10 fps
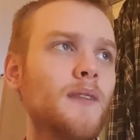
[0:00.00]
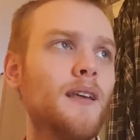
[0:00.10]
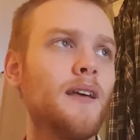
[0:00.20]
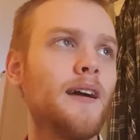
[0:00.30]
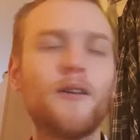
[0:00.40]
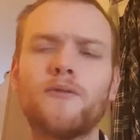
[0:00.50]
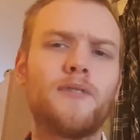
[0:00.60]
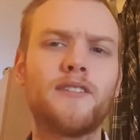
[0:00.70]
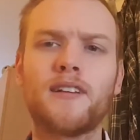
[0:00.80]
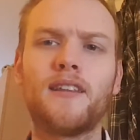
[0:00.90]
I
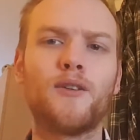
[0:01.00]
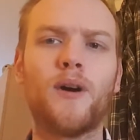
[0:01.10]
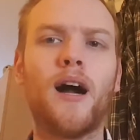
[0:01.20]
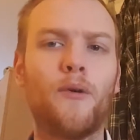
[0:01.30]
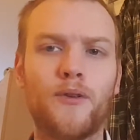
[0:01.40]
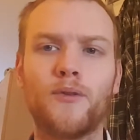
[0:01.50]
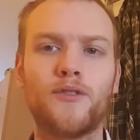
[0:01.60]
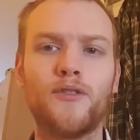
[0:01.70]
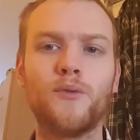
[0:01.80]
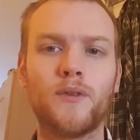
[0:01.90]
don't exactly know how they're
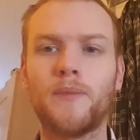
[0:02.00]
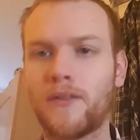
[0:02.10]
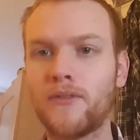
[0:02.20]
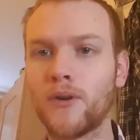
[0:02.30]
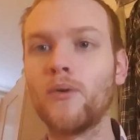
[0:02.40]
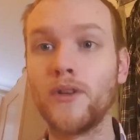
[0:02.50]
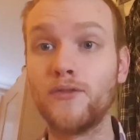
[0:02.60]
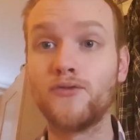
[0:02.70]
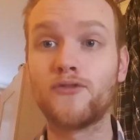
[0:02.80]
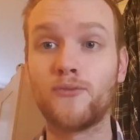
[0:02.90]
going to do it, but they're going
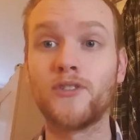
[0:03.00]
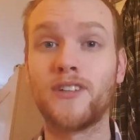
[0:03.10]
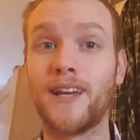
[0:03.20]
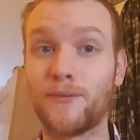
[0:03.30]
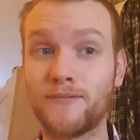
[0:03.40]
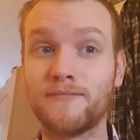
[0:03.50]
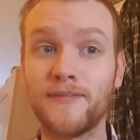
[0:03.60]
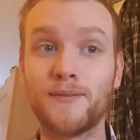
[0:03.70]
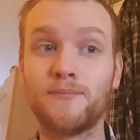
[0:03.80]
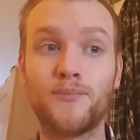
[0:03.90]
to squish it down
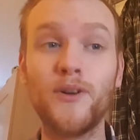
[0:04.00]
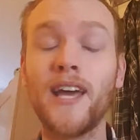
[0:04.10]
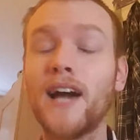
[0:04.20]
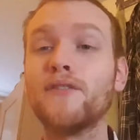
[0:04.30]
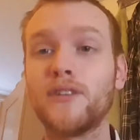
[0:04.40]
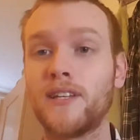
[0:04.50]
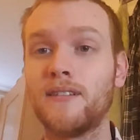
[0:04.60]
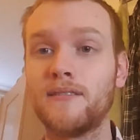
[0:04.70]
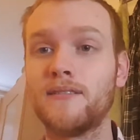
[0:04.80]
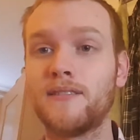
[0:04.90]
pretty heavily,
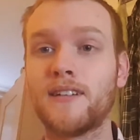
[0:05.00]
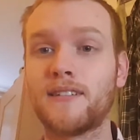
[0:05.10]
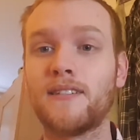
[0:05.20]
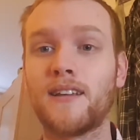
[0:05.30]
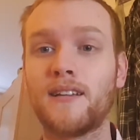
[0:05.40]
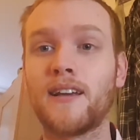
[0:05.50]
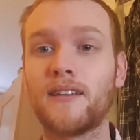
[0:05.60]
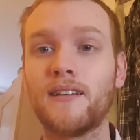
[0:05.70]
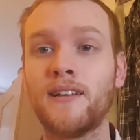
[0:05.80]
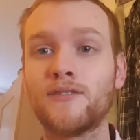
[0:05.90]
as I said.
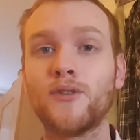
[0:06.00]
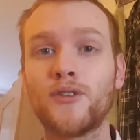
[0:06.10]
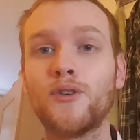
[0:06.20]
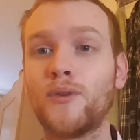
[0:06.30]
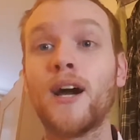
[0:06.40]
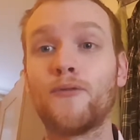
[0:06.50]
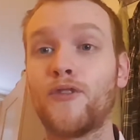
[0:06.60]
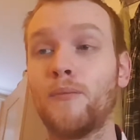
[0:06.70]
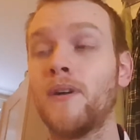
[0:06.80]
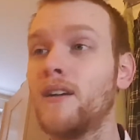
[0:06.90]
Like, it's going to go down
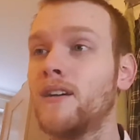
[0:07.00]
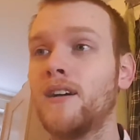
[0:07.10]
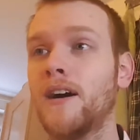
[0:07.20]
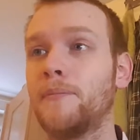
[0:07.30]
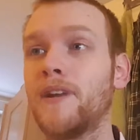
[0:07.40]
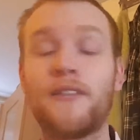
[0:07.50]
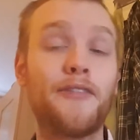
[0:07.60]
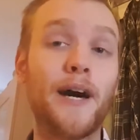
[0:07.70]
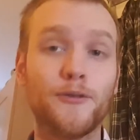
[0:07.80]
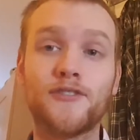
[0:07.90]
from up in the
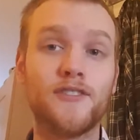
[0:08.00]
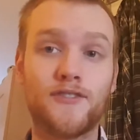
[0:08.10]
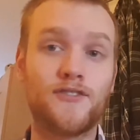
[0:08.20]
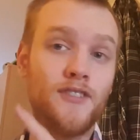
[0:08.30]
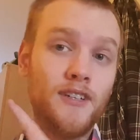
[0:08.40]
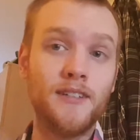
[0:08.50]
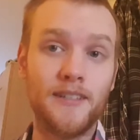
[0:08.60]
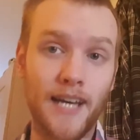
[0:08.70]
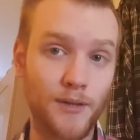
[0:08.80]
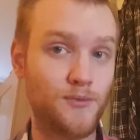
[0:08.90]
thousands
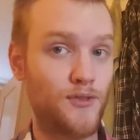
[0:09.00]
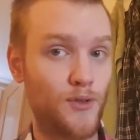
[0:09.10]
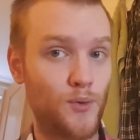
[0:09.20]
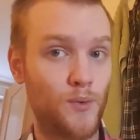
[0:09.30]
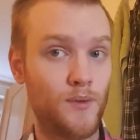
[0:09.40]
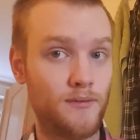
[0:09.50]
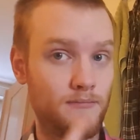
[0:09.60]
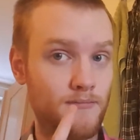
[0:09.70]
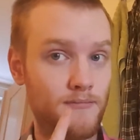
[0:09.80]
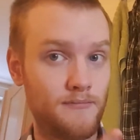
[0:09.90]
down to
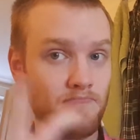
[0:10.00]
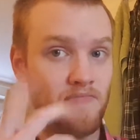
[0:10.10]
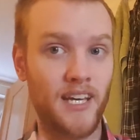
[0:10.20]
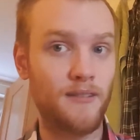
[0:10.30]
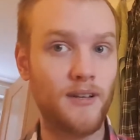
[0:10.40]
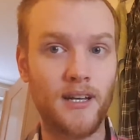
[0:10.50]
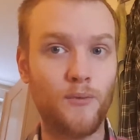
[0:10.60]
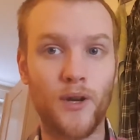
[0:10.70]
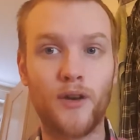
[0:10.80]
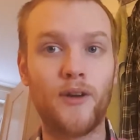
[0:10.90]
like
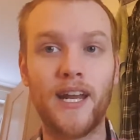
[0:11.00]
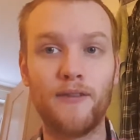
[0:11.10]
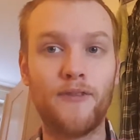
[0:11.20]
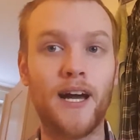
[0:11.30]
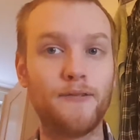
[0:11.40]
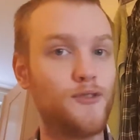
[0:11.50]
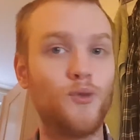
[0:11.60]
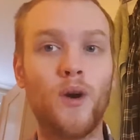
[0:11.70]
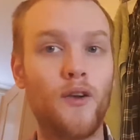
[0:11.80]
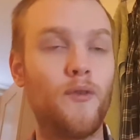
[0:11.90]
185,
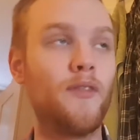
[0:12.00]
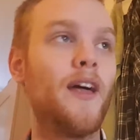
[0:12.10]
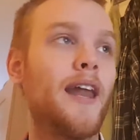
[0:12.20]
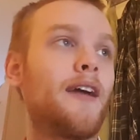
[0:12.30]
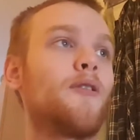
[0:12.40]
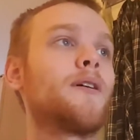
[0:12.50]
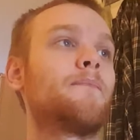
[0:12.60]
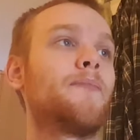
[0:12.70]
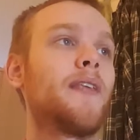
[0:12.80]
200, that area.